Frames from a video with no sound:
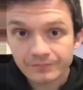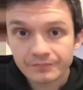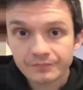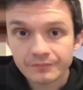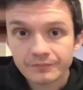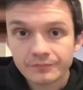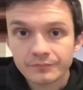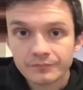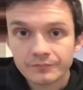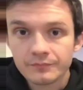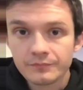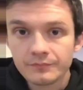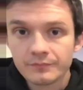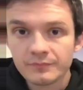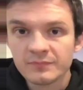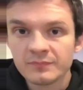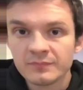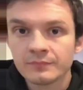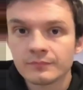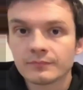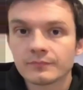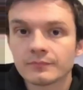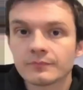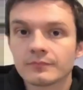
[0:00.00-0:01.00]

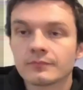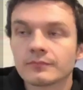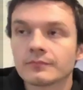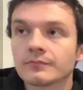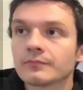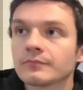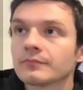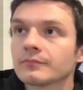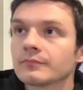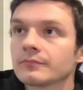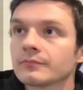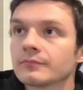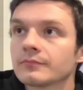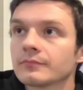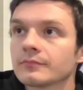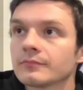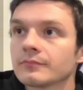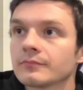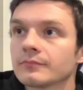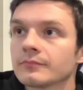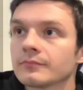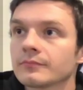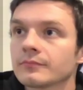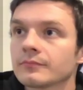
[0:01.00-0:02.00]

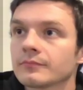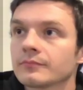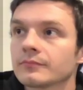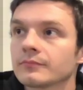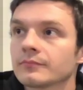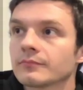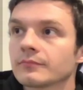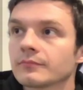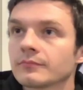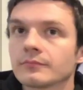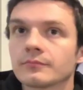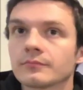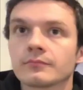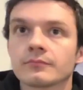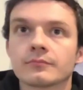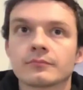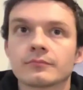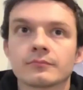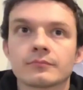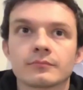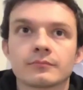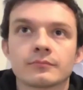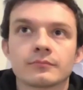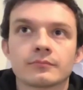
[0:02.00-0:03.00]

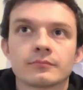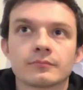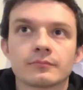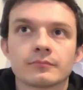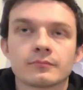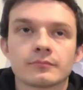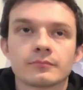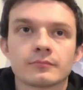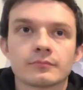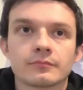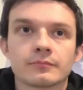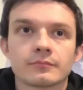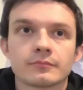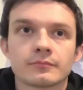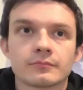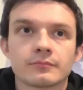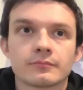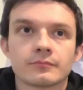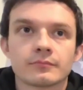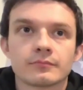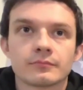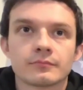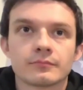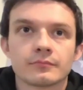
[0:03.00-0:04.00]

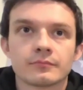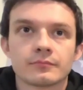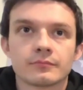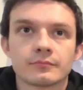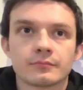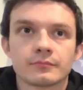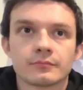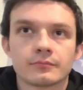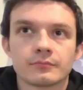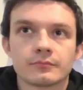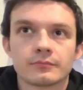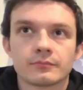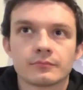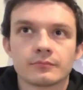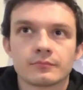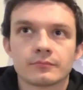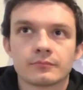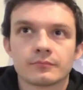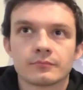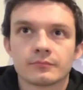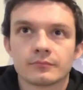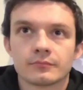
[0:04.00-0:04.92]
(silent)